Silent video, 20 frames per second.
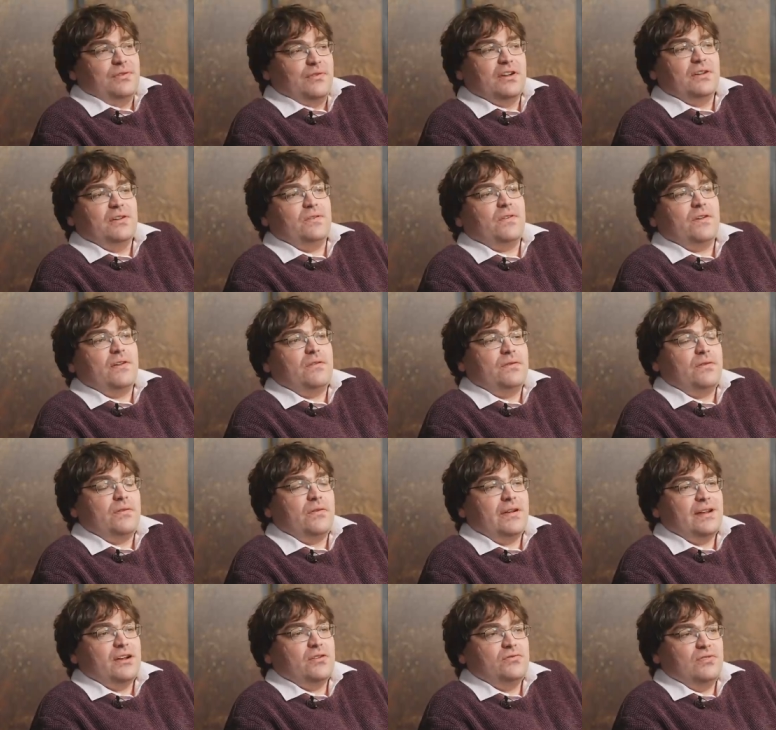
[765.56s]
very
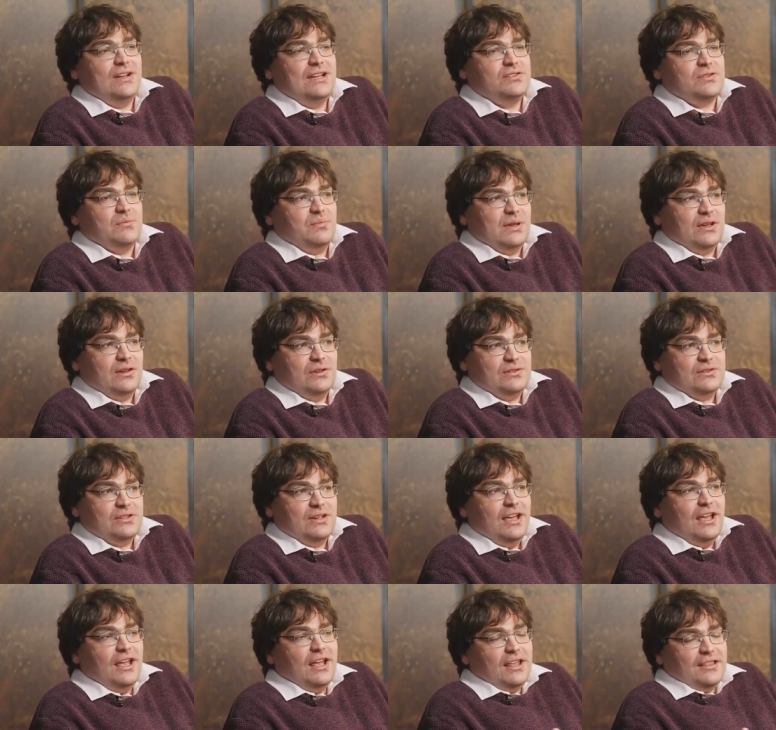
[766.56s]
good reason, because
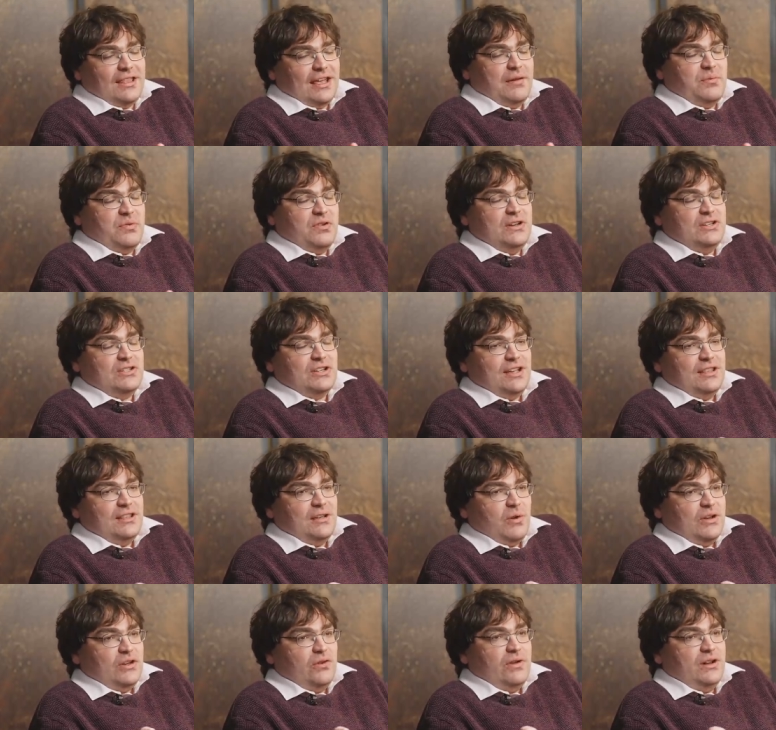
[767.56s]
they appreciate that
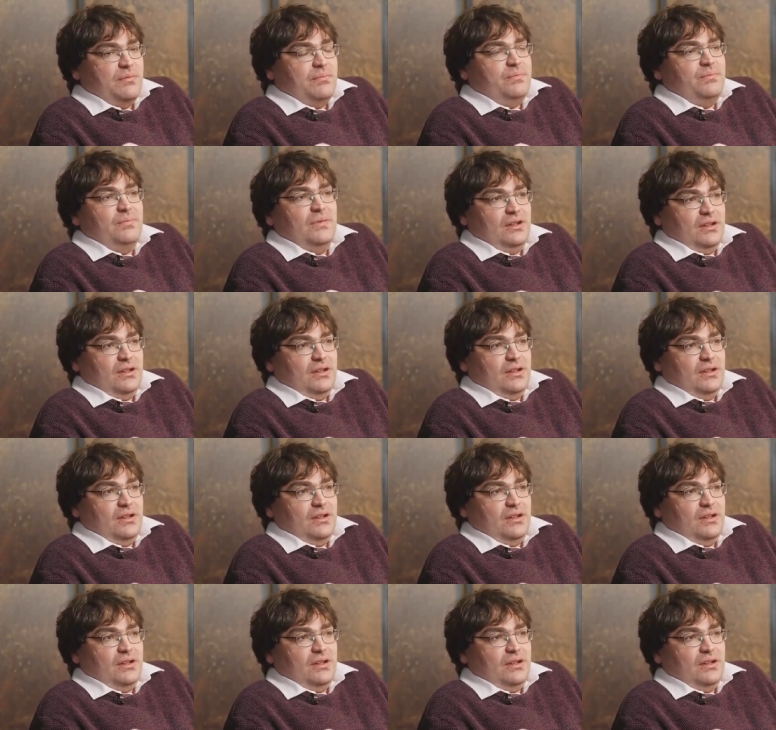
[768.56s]
when you're in